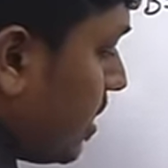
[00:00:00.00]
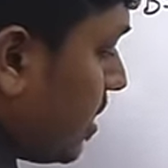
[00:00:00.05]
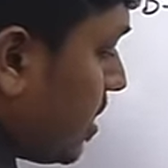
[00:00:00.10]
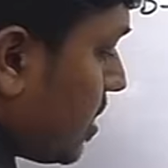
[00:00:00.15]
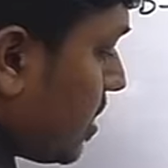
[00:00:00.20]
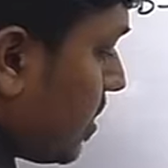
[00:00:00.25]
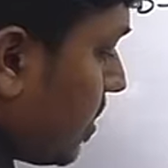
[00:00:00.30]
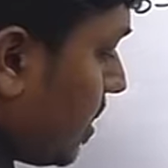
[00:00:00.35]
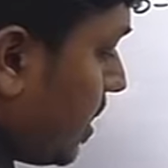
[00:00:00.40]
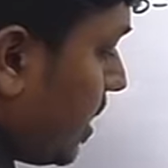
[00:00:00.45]

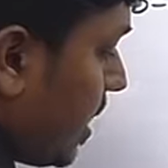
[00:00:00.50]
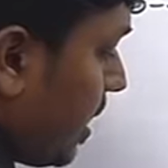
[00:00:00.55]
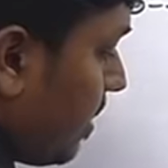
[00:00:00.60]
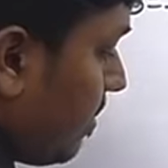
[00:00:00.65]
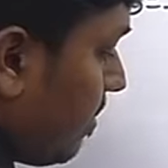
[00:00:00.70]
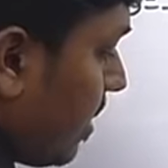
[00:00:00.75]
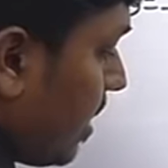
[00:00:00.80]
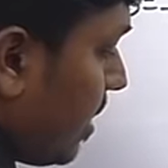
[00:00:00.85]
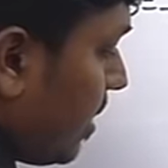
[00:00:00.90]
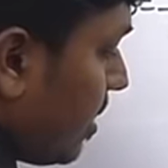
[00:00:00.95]
So
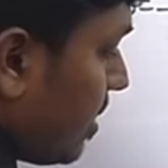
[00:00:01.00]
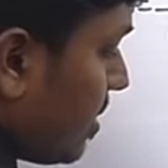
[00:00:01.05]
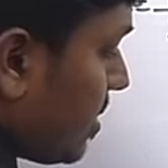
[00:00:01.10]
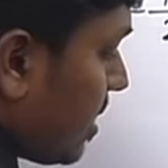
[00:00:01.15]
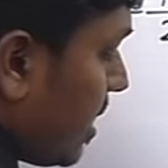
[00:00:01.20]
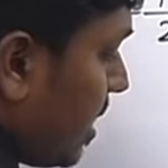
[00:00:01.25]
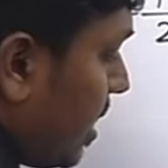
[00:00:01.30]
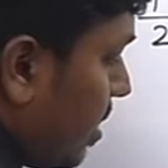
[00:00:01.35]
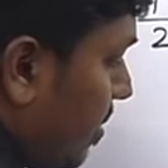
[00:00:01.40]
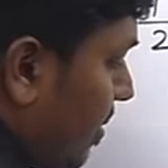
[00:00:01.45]
10 men
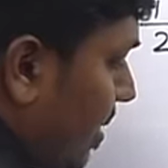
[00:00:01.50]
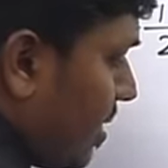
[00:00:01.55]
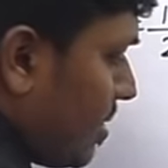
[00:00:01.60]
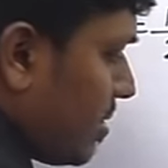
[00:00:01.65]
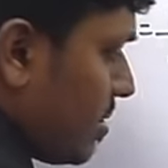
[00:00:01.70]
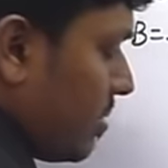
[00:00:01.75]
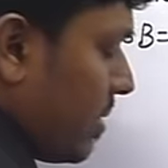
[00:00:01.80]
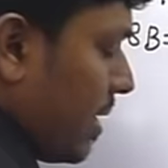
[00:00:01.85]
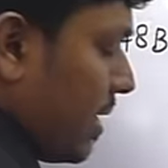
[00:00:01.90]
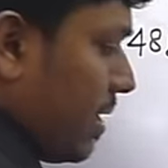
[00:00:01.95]
is
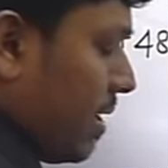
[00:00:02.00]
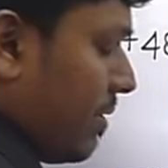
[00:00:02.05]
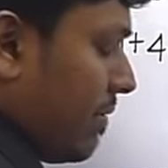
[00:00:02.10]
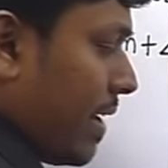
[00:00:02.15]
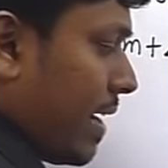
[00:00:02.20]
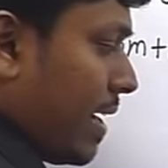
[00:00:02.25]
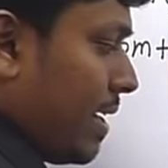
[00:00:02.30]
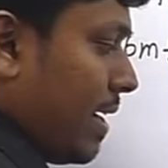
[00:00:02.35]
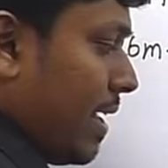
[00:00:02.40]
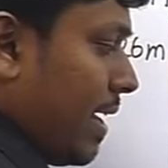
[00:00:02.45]
equals to, I think
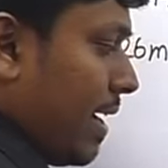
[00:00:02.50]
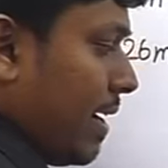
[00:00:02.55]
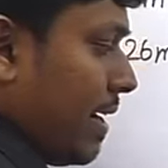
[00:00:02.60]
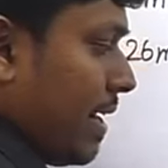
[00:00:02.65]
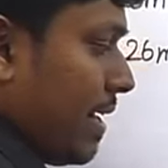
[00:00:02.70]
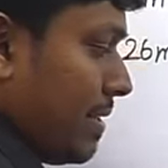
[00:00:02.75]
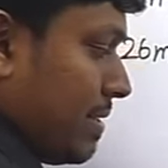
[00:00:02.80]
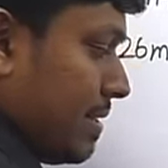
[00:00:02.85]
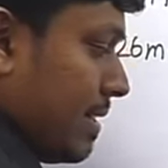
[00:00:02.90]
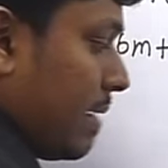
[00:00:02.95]
we can take an
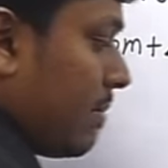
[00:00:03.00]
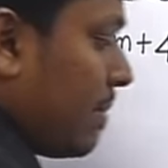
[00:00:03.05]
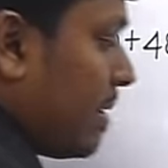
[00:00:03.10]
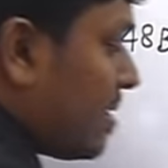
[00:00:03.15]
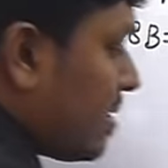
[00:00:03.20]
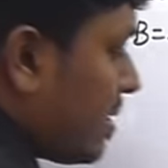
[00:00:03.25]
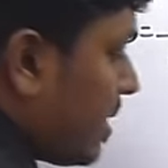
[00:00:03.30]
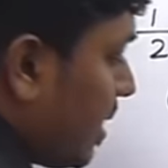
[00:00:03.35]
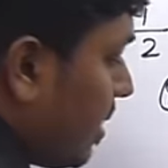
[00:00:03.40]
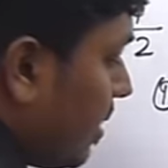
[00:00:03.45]
LCM
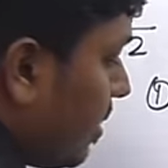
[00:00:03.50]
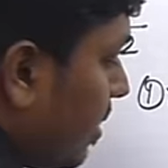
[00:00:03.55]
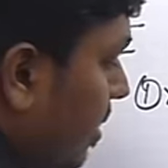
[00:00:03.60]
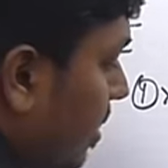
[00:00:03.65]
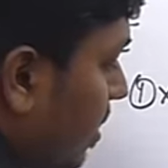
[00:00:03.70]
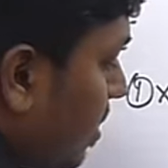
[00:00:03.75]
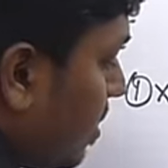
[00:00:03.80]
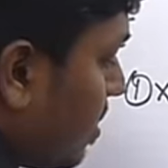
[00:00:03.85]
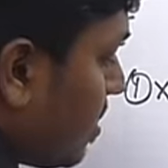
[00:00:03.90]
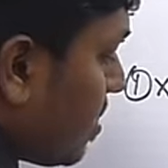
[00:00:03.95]
as 10.
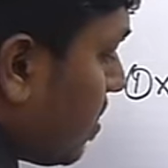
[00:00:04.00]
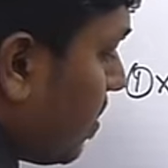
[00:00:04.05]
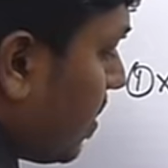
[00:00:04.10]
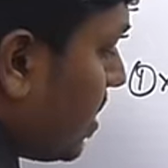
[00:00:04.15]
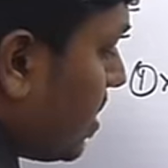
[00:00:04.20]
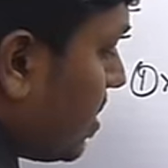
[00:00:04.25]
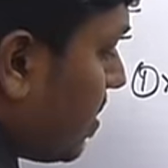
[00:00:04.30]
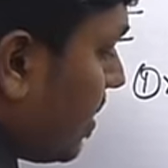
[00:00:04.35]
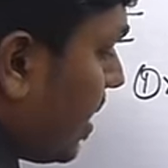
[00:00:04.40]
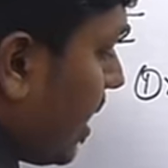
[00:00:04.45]
So
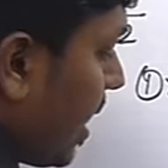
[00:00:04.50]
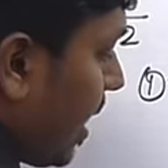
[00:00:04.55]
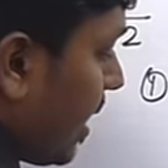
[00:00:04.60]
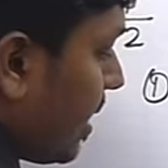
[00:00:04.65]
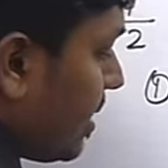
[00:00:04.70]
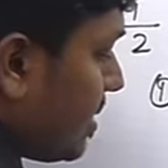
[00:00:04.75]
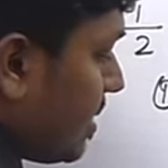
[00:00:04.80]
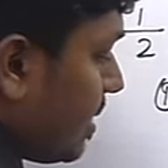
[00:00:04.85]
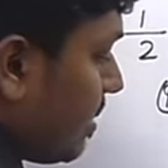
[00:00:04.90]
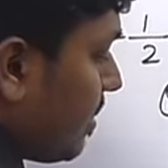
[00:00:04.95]
once you take
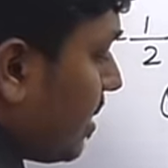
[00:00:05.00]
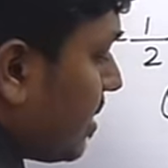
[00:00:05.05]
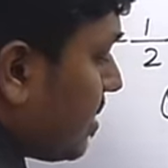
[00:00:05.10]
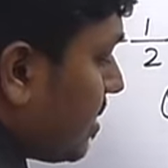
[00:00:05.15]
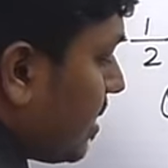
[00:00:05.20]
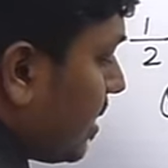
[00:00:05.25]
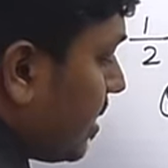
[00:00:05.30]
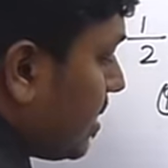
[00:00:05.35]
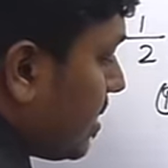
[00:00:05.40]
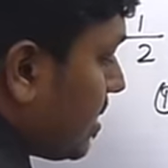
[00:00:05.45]
LCM as
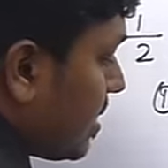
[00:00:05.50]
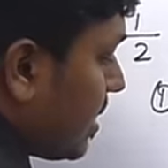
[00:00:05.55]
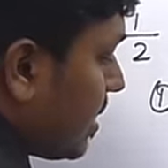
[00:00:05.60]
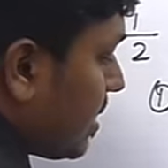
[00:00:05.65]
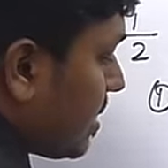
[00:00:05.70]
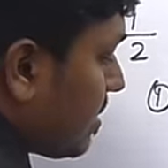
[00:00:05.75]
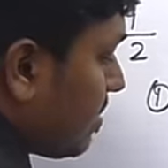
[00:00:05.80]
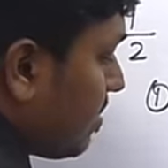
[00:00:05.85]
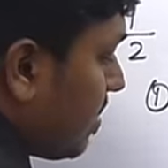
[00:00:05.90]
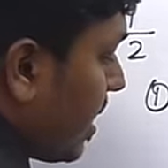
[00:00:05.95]
10,
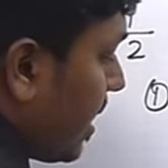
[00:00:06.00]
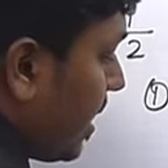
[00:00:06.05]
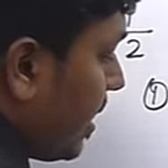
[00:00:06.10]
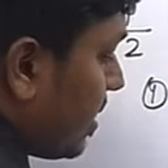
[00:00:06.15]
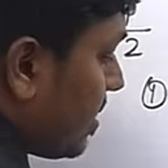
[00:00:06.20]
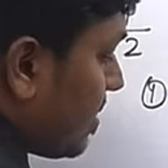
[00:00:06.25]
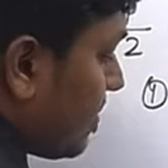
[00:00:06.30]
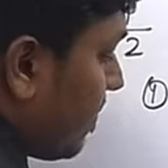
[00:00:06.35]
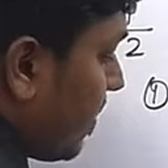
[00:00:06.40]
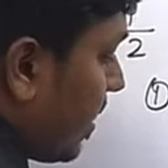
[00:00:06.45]
6
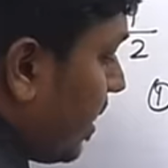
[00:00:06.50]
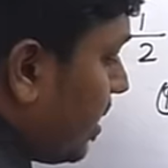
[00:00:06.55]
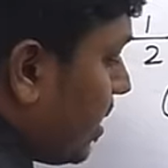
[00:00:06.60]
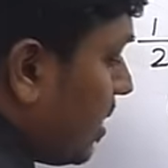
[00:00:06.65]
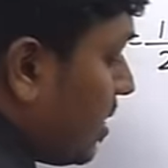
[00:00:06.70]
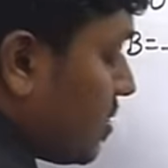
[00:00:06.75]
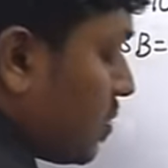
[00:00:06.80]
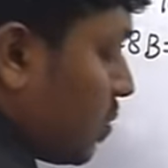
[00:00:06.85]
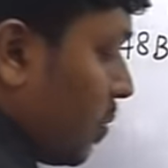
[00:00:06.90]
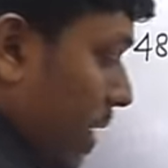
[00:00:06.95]
minus 5,
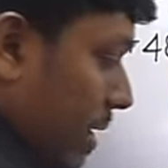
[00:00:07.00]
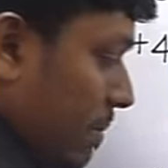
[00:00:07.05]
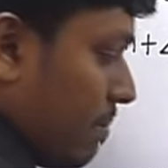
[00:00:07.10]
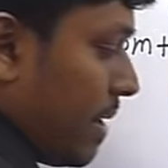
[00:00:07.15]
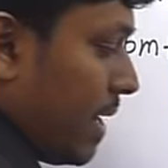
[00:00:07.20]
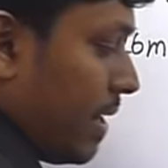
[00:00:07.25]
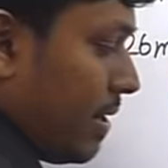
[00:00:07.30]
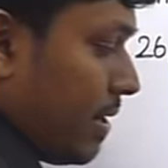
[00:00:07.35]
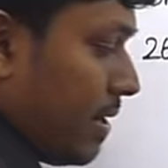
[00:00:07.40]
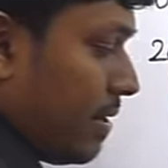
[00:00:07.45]
that is 1
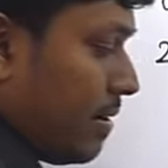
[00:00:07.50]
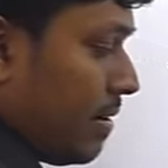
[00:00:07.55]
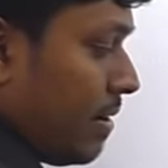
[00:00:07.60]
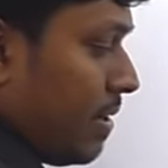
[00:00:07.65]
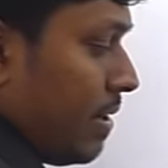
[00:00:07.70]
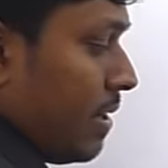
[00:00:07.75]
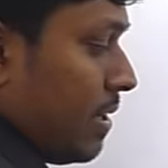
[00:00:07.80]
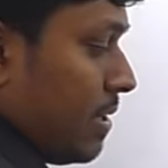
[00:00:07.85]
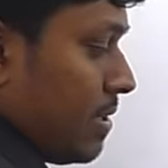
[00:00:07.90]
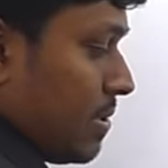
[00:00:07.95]
by 10.
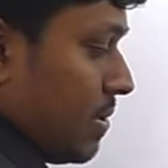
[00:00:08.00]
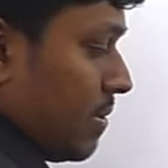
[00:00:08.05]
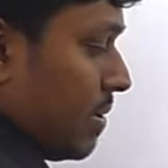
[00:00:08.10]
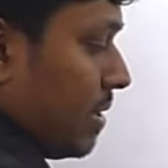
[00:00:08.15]
So